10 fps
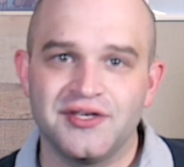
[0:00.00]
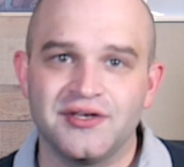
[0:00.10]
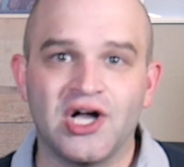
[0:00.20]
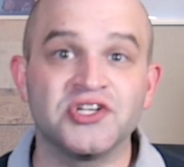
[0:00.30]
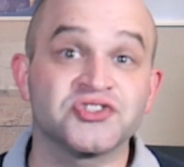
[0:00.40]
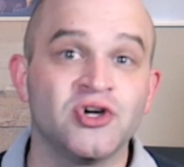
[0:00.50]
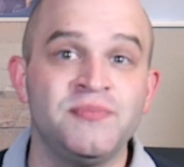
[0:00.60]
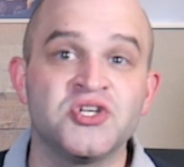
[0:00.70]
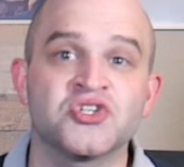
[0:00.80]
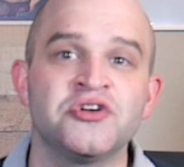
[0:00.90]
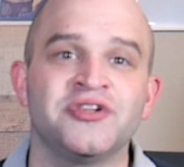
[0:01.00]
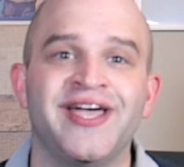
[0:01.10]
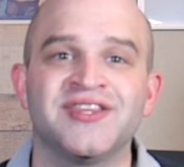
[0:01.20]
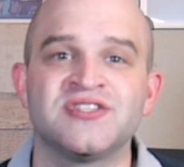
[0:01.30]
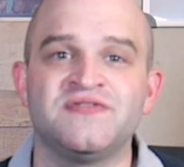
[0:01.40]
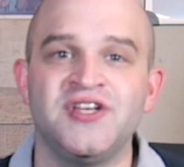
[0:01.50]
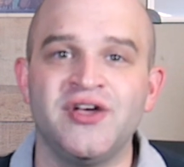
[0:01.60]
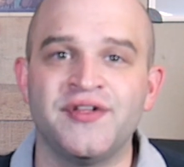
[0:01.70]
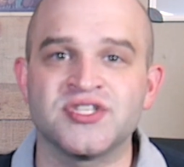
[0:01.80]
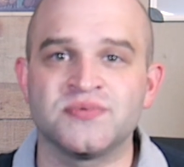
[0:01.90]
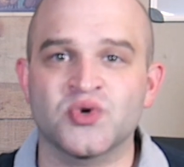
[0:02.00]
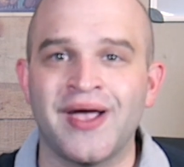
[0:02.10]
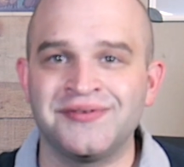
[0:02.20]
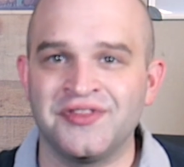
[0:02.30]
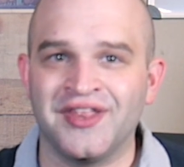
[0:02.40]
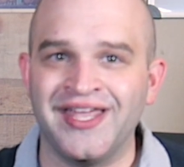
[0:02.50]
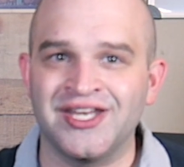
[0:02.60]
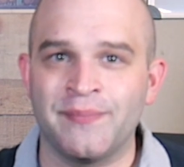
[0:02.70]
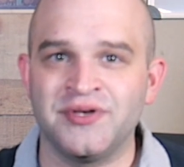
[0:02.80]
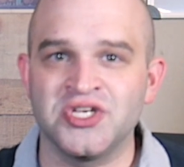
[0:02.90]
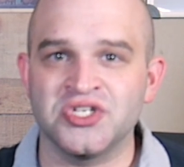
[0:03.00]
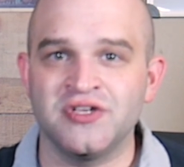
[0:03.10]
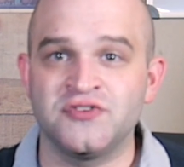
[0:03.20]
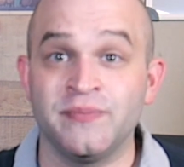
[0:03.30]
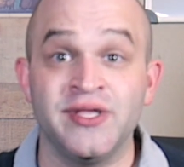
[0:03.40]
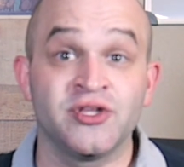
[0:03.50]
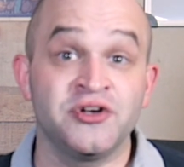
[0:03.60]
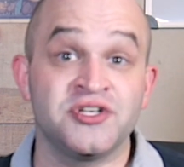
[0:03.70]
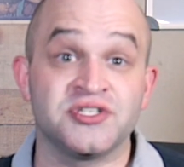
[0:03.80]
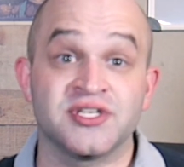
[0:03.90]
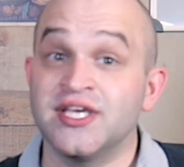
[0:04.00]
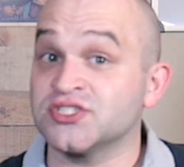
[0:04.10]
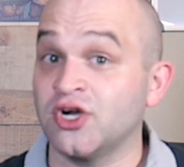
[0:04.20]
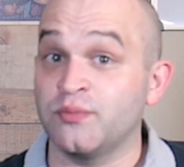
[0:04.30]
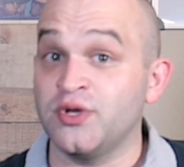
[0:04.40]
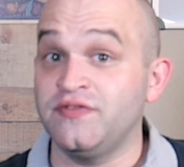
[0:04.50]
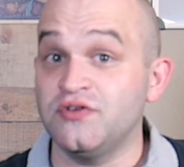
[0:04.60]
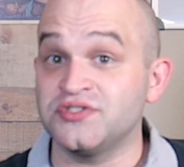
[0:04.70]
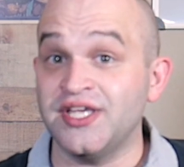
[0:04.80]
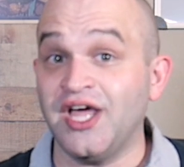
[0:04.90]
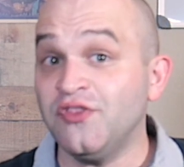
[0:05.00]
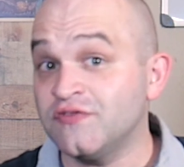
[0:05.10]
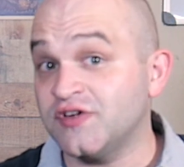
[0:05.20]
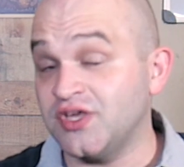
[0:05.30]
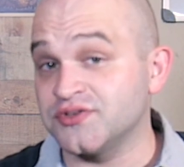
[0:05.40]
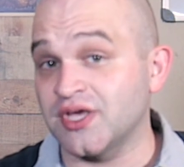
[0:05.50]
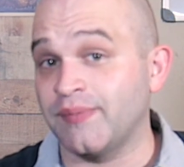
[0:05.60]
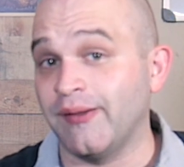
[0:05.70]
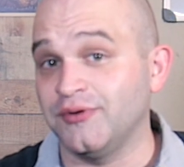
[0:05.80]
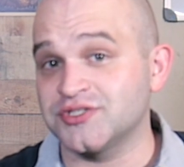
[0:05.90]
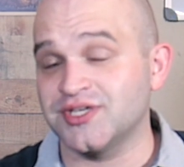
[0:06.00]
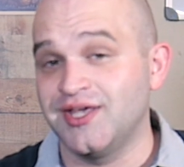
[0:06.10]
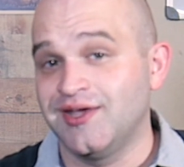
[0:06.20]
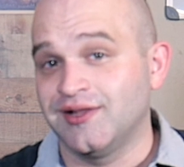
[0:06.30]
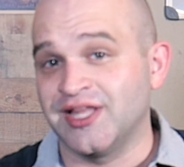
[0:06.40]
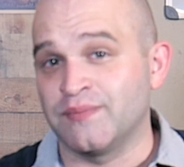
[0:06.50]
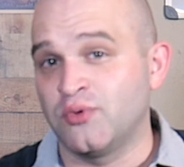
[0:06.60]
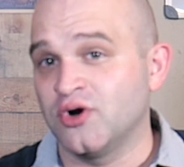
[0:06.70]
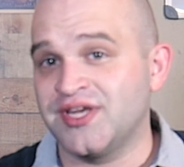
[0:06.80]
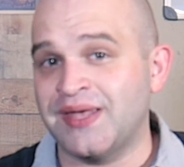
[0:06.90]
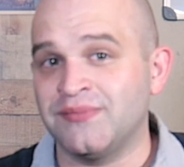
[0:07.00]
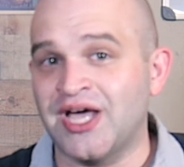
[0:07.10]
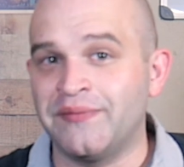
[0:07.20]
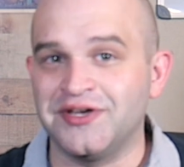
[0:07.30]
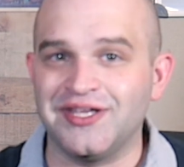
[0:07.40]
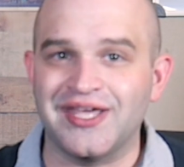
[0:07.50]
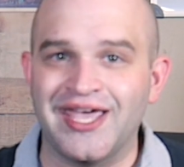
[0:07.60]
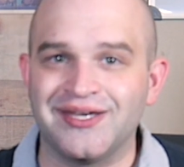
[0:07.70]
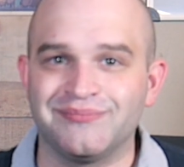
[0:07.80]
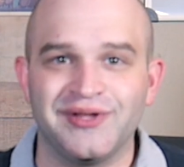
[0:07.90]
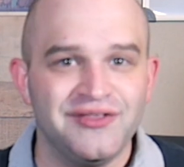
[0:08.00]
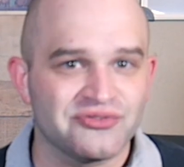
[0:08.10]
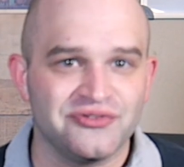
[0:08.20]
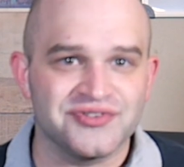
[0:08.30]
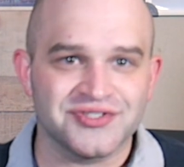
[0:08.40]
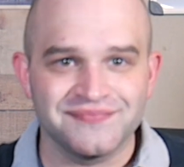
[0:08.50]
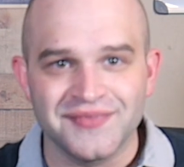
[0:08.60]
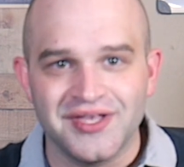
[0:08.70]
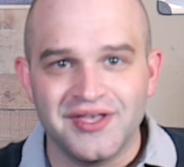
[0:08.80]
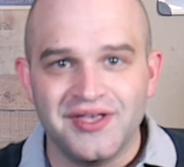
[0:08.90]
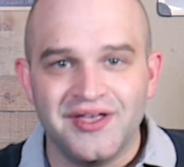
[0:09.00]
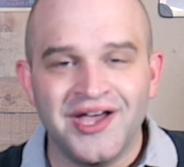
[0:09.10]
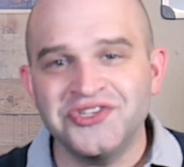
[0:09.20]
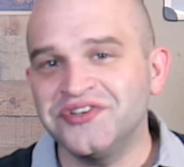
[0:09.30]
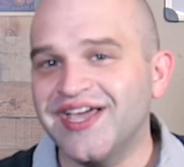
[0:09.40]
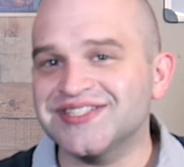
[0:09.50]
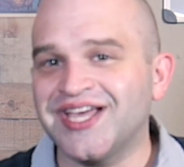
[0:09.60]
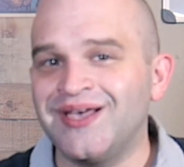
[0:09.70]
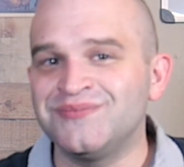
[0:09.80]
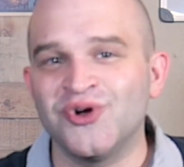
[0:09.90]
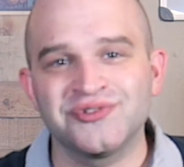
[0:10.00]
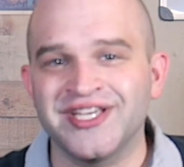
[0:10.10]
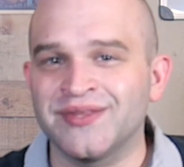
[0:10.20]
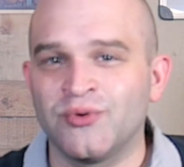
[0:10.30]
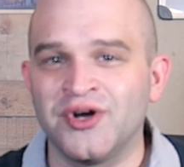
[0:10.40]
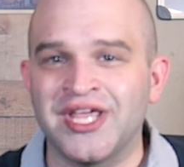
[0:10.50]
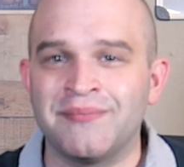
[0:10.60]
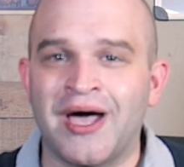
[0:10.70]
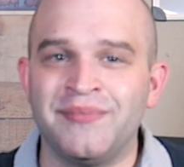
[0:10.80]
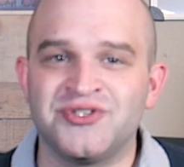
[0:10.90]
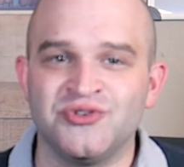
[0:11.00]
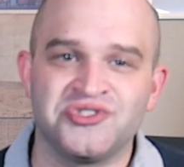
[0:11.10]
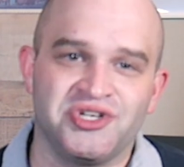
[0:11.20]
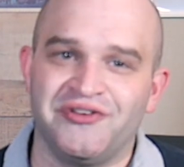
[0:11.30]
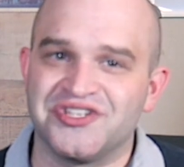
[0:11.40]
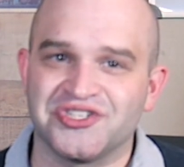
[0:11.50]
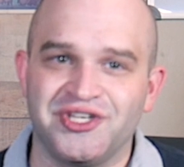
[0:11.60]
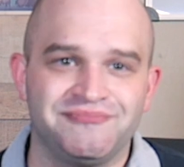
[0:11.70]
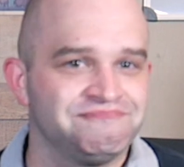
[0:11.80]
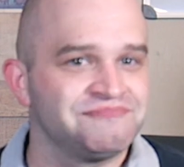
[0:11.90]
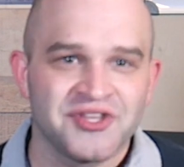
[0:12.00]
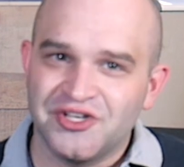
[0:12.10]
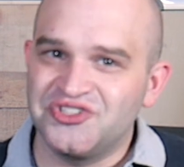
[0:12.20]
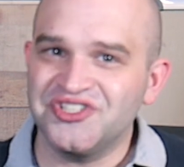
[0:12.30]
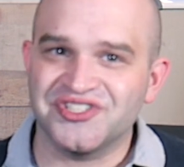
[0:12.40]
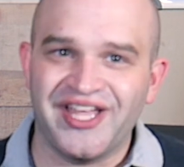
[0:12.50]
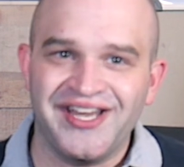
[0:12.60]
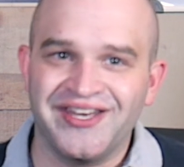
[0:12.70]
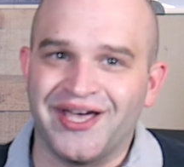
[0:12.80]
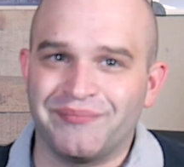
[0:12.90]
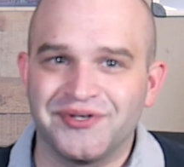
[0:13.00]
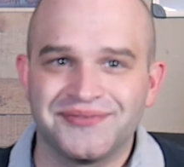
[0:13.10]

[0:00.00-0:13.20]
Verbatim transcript: Also, be sure to like this video and subscribe to the Lighten Up initiative to be alerted to Kickstarter previews and other videos I publish, like board game comedy and playthroughs. Until next time, don't take the board game hobby too seriously. Just lighten up.